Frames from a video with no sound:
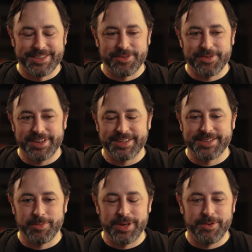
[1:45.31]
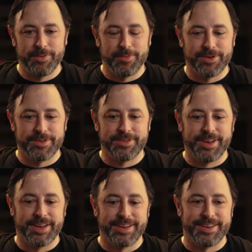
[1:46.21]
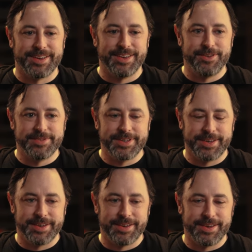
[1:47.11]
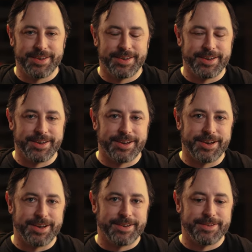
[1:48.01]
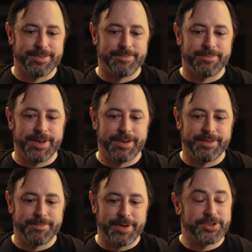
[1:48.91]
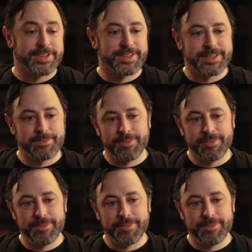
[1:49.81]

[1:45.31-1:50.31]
story is we were using a metric system